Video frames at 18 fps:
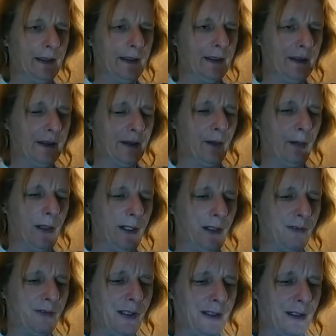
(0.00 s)
want to
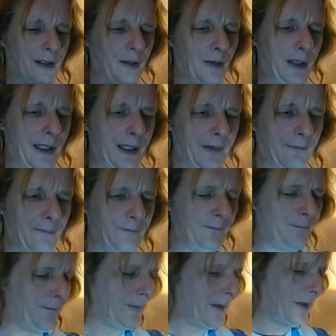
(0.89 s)
fling it away.
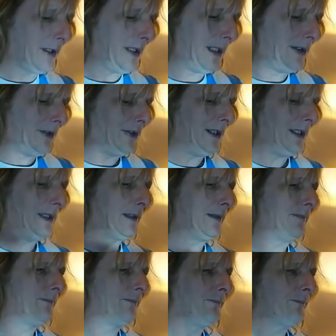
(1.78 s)
So that's
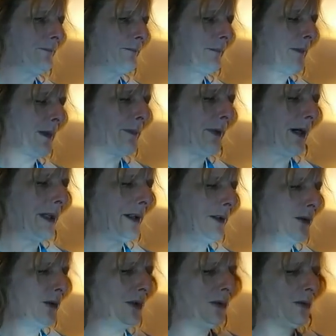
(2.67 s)
the
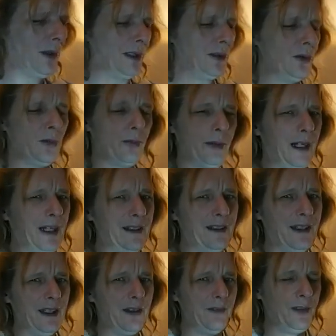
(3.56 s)
Paranoid one. No bad,
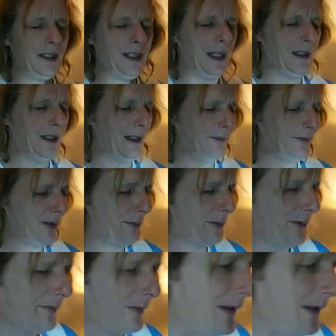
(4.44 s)
Ken, if you get that for about 30